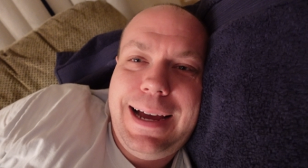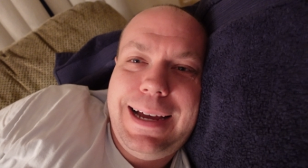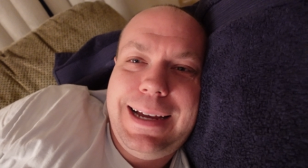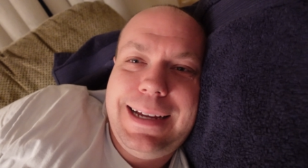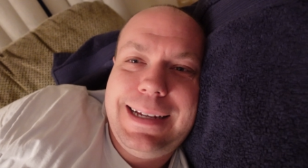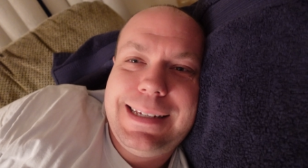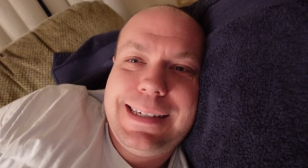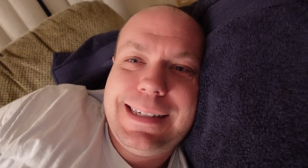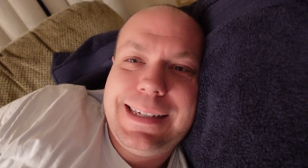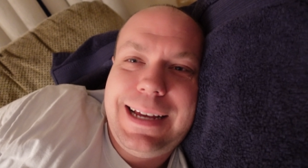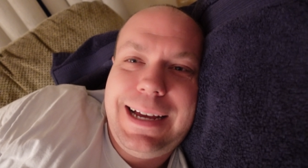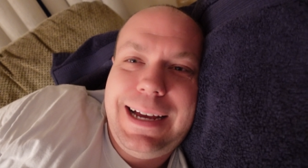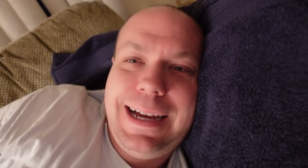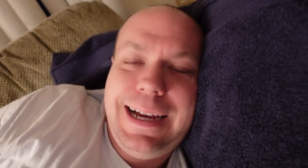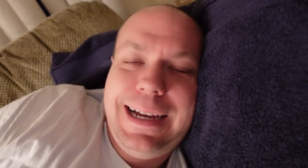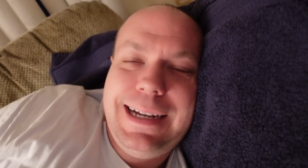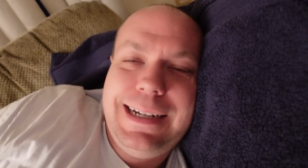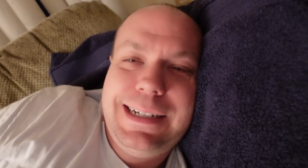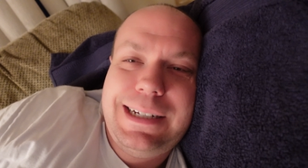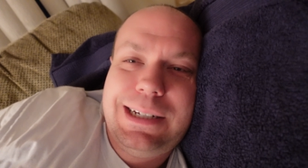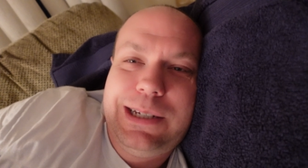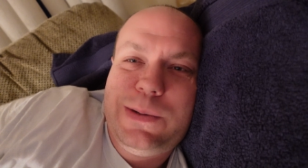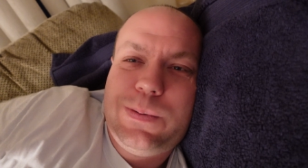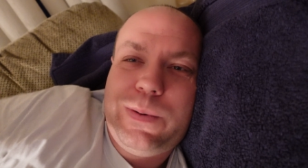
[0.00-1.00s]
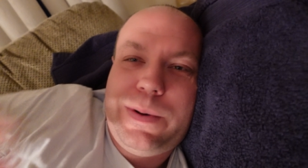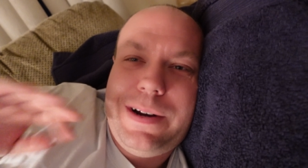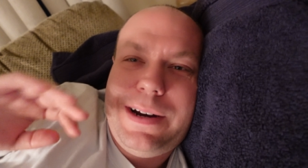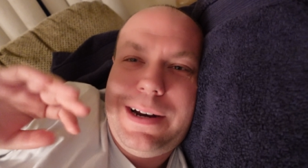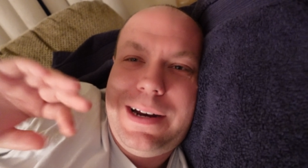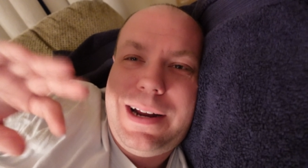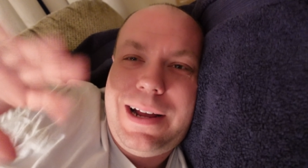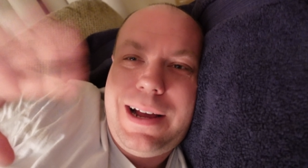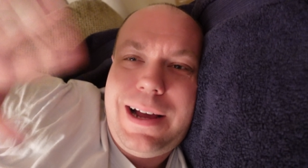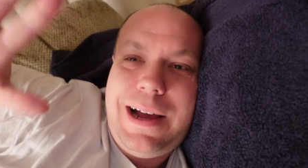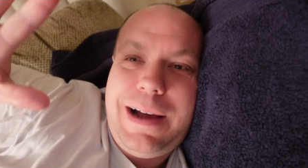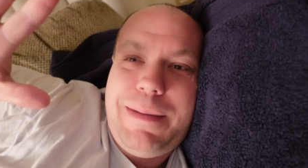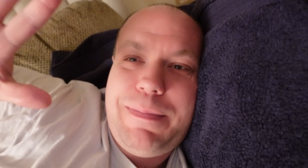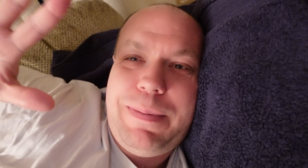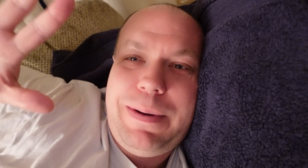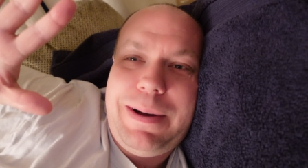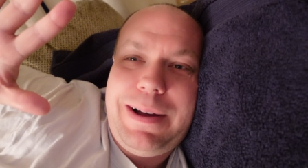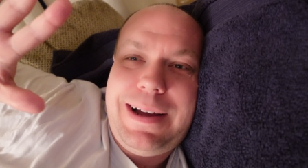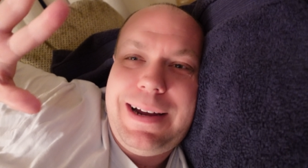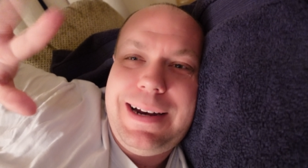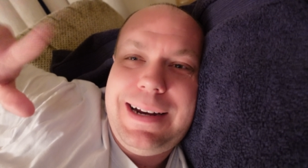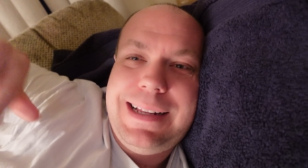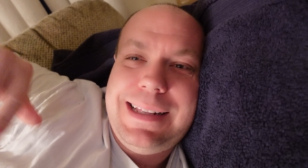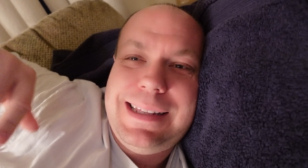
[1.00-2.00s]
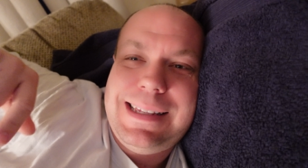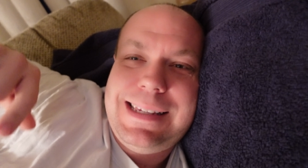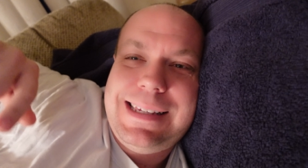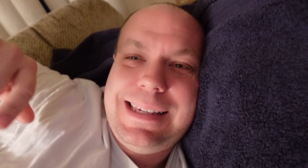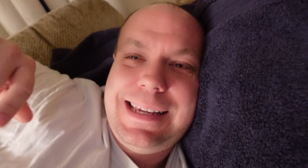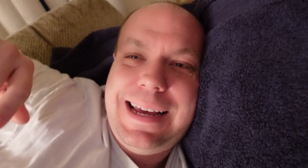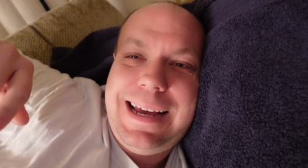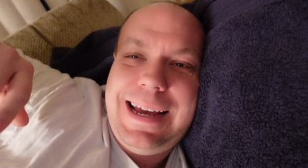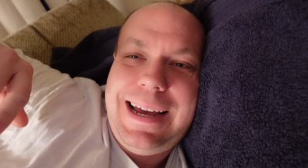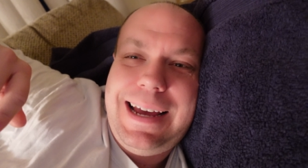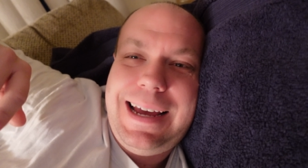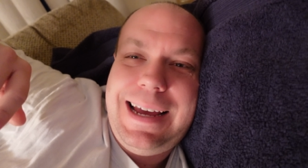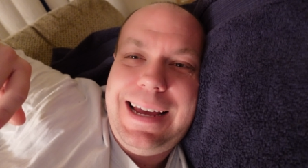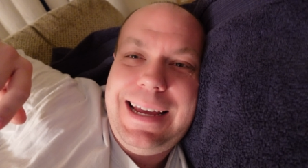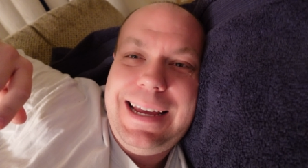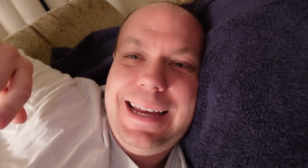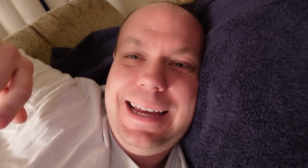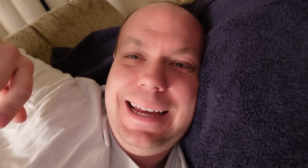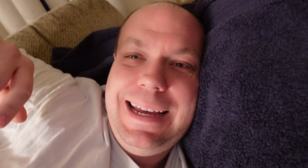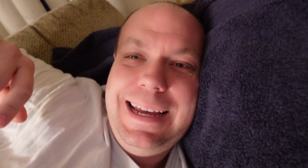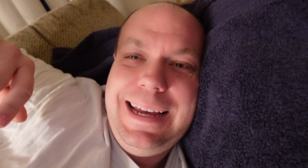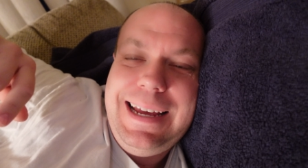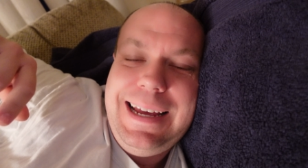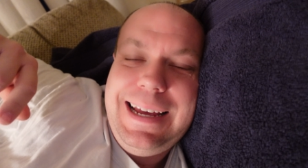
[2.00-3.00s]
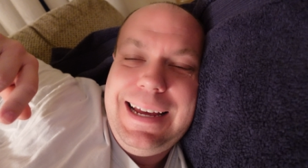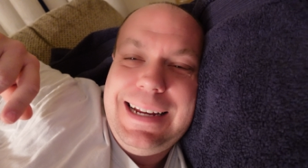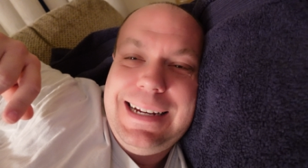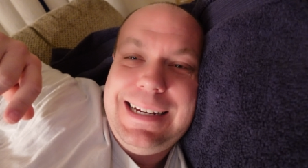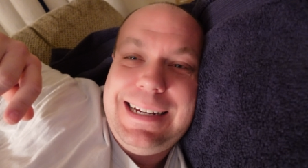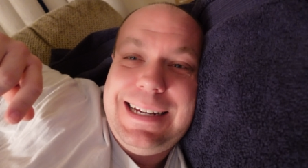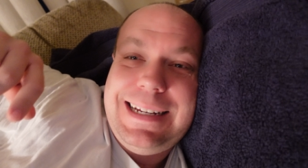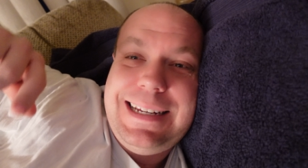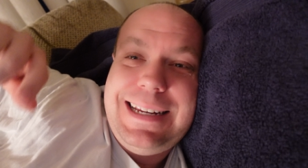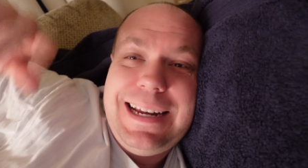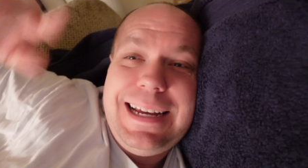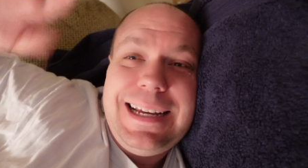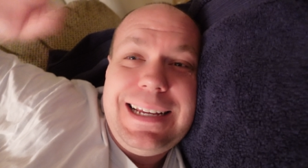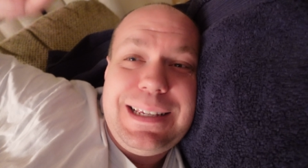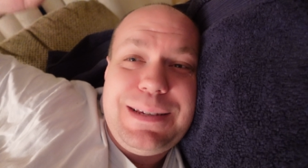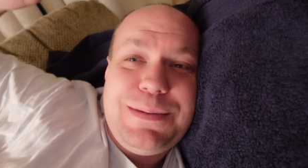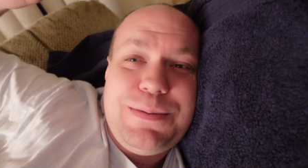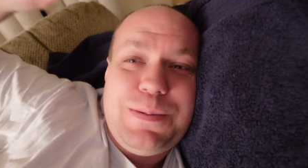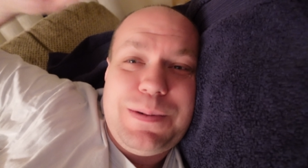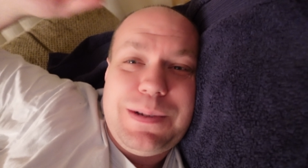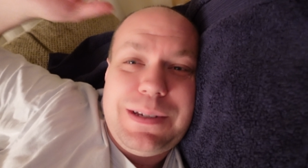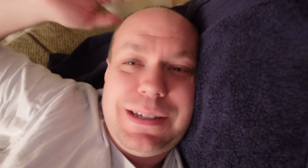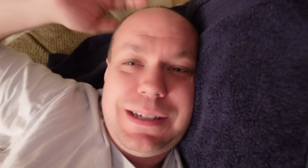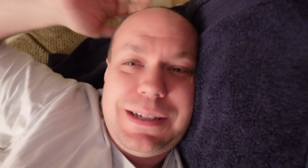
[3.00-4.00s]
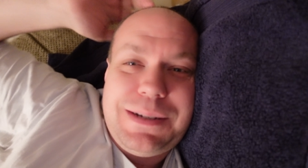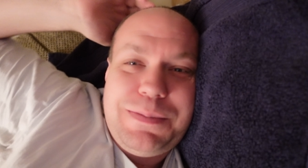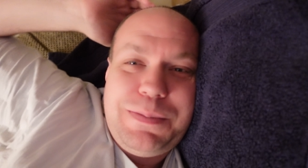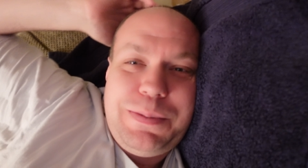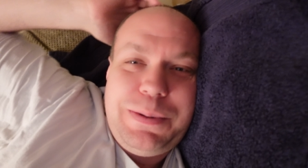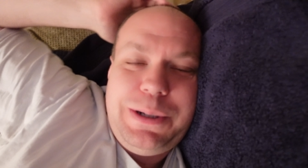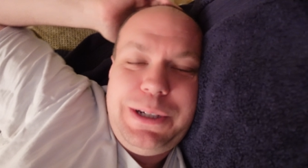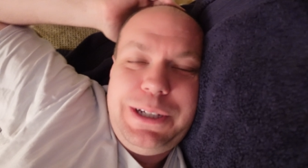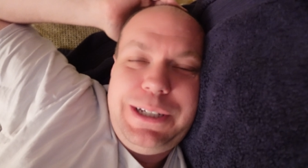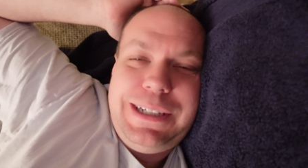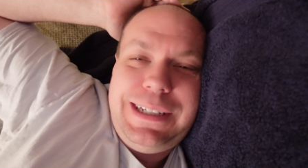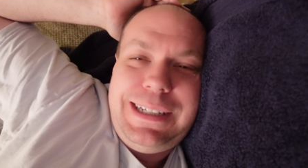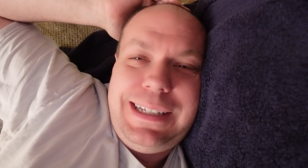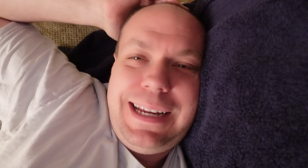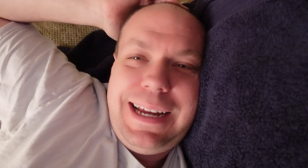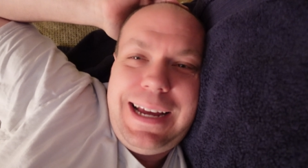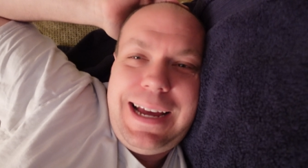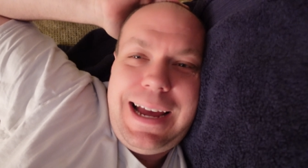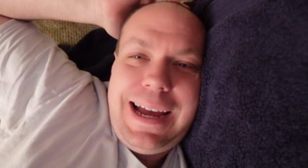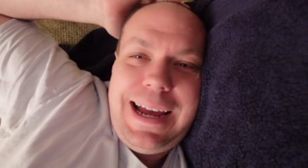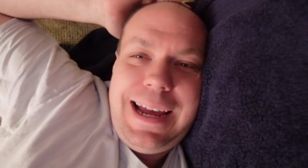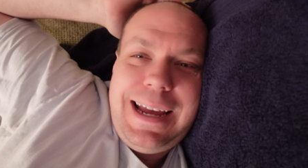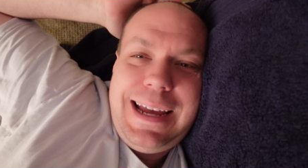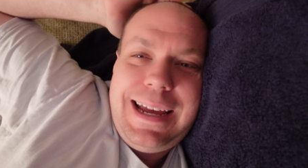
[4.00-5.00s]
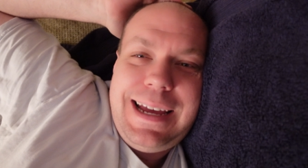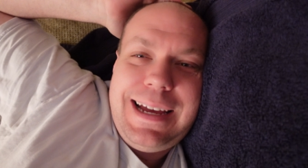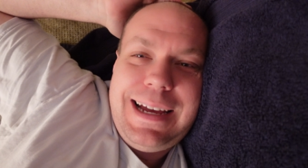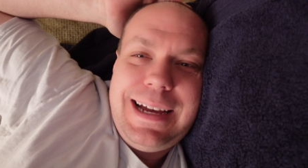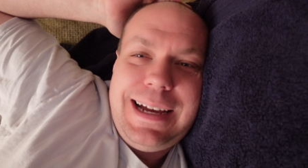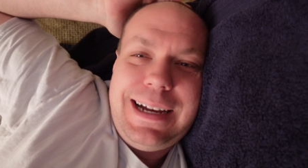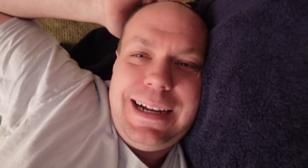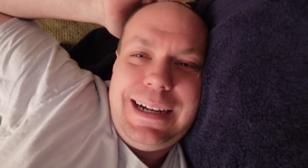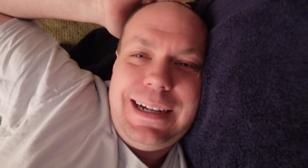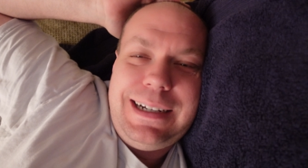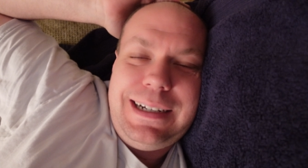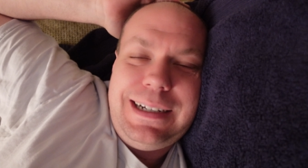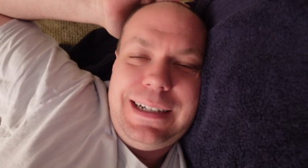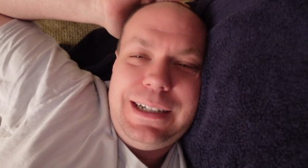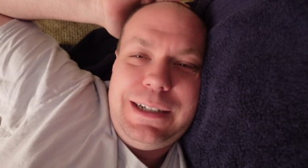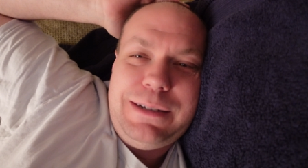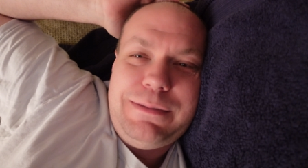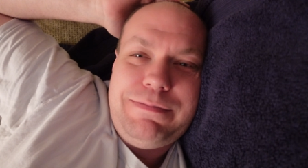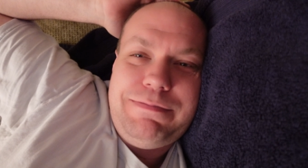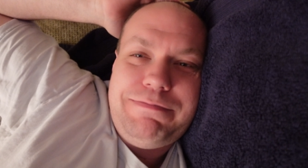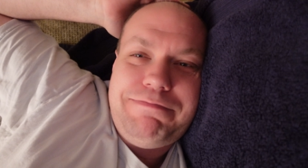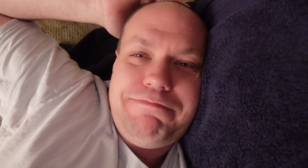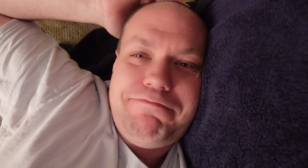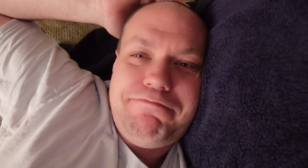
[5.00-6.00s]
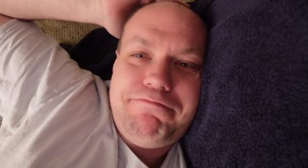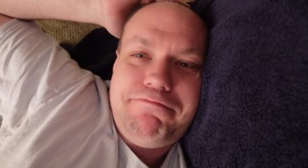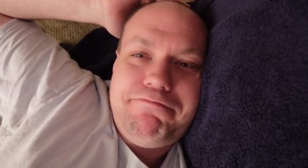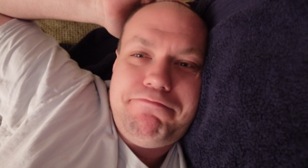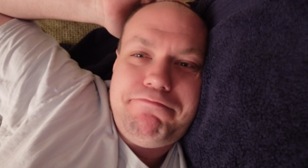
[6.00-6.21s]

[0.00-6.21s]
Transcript: Guys, I just wanted to hop on and say today's was a pretty good day. Um,